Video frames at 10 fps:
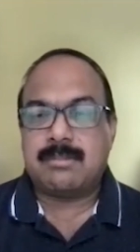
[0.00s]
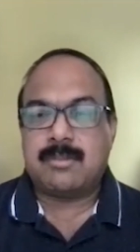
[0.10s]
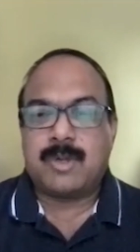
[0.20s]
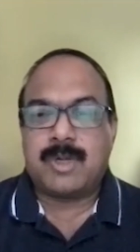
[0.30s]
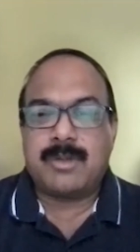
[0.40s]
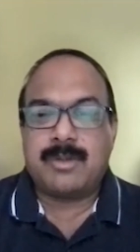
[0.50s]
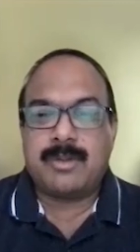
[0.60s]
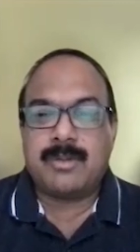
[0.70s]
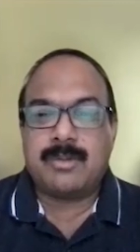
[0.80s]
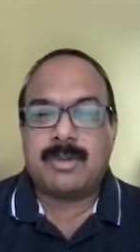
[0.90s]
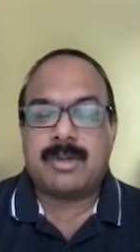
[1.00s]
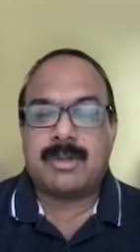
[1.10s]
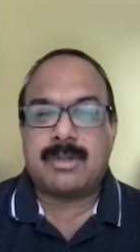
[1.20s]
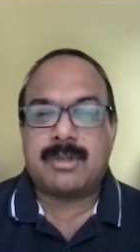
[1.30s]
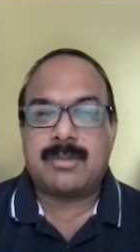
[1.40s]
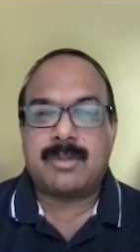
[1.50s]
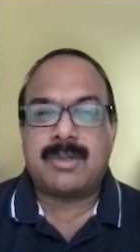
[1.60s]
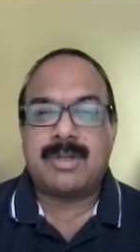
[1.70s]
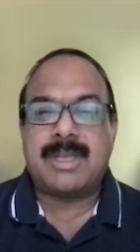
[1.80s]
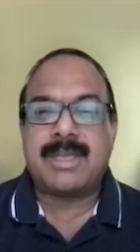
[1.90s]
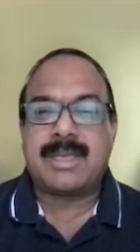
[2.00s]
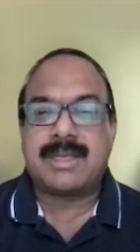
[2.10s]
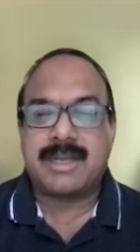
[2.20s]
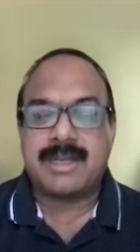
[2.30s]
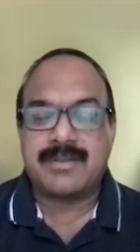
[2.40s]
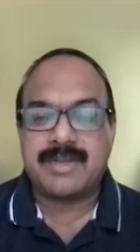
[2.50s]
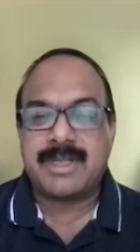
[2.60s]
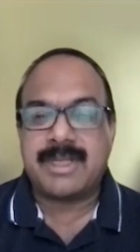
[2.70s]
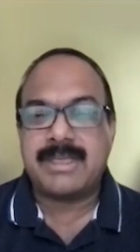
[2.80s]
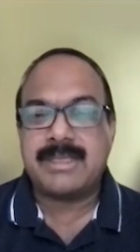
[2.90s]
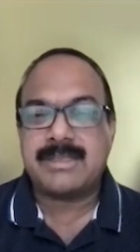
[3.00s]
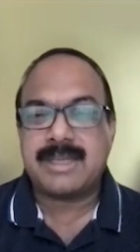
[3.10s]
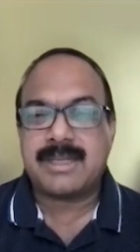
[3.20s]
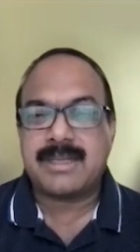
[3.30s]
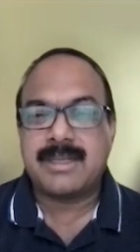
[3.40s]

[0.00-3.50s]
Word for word: what you do or you know, what you like at the end of the day is that